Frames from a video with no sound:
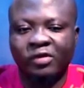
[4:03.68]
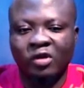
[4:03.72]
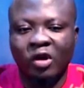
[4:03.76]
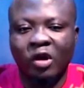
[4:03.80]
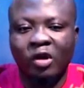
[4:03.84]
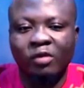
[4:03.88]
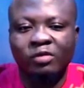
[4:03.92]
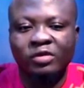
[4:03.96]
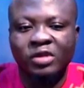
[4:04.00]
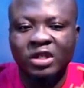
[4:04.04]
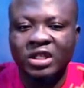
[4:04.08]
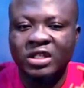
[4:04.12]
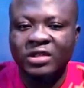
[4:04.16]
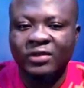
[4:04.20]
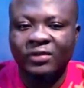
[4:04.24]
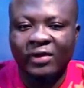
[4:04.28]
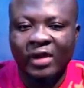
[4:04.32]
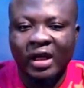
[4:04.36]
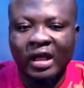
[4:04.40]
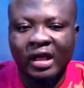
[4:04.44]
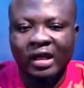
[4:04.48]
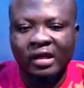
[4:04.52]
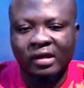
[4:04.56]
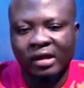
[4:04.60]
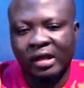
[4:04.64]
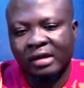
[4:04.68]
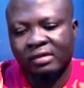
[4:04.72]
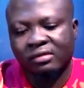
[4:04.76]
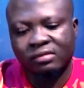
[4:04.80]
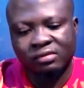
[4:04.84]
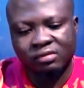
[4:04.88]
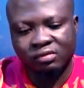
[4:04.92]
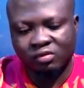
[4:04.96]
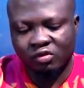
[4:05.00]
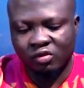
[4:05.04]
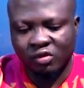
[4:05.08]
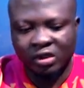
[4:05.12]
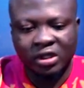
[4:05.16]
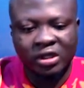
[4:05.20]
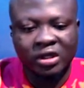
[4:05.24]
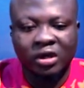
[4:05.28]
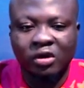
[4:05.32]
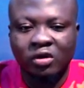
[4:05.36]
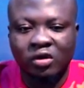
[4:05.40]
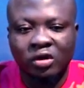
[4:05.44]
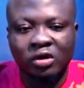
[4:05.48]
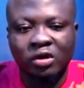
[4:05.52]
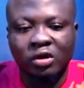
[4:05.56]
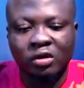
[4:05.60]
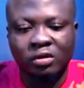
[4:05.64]
come this far and we're not
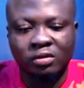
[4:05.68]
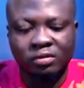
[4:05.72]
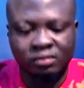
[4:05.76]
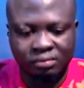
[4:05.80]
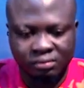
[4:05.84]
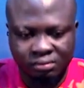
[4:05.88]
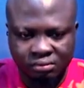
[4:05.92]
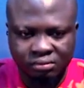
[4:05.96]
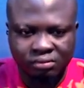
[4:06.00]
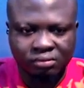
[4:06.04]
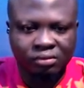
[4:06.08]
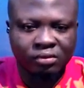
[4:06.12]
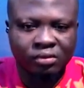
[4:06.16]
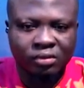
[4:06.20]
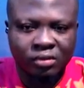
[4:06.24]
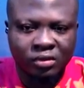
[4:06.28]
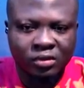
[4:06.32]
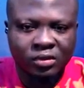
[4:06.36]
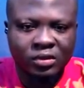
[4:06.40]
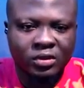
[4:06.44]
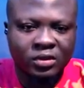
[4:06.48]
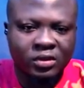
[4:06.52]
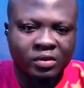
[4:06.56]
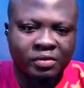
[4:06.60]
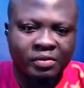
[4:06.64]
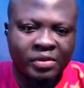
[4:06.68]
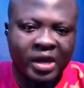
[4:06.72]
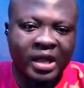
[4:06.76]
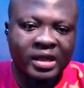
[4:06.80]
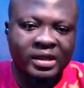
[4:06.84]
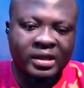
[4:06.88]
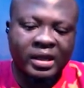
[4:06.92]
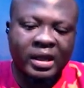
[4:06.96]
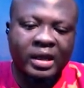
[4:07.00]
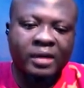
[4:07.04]
gonna back